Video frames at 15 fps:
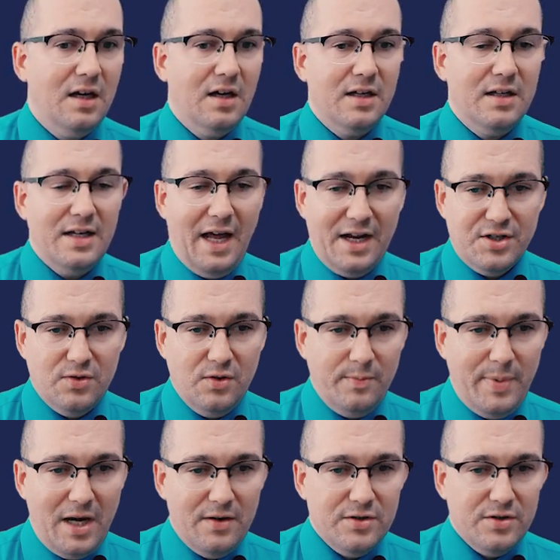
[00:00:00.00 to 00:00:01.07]
Natural
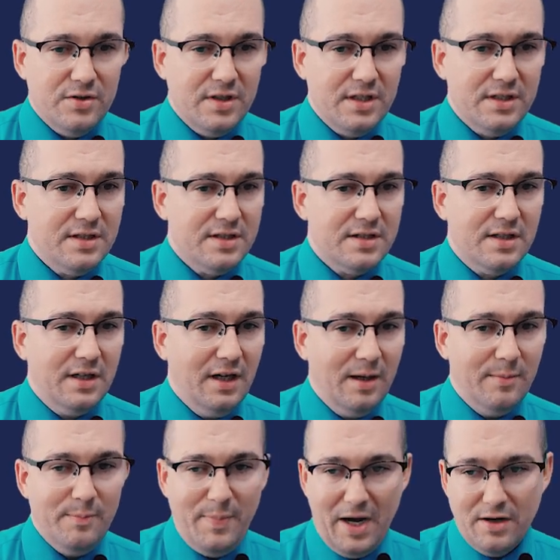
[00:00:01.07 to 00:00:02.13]
boundaries,
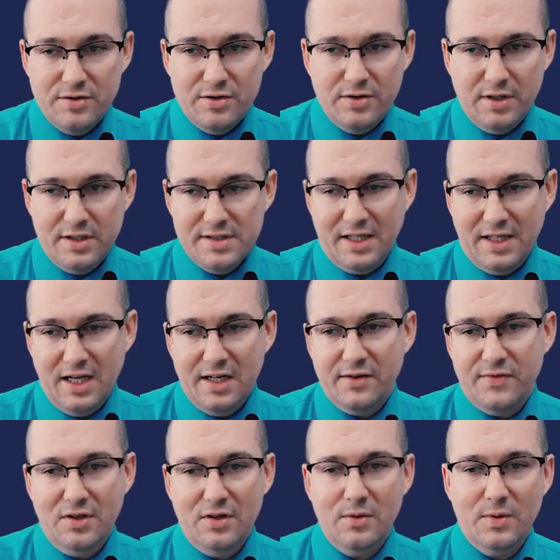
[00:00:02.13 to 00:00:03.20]
boundaries, again, if
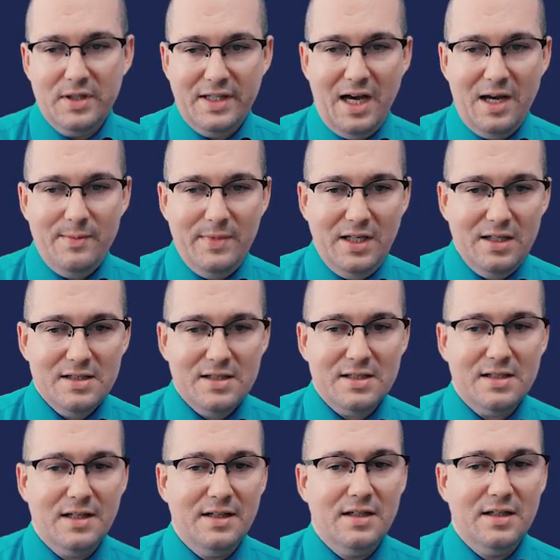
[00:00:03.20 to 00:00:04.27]
you know what that means,
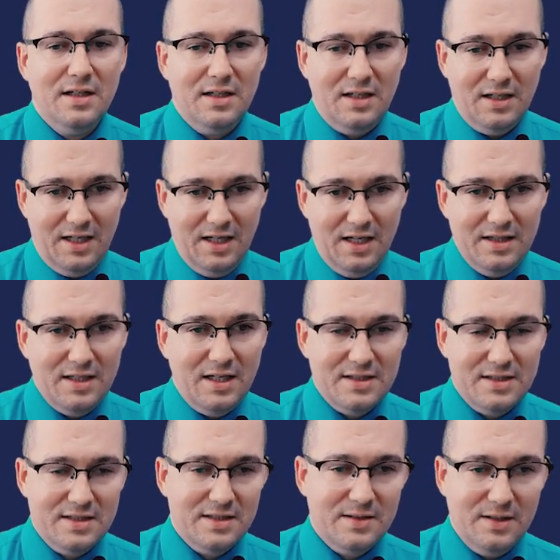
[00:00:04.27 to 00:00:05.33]
again,
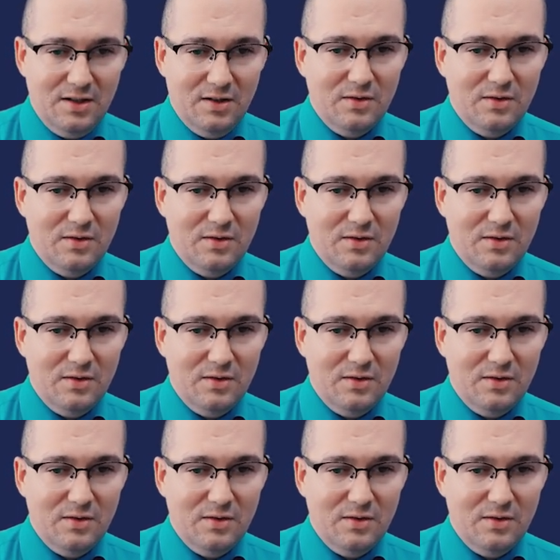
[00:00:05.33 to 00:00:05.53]
that's a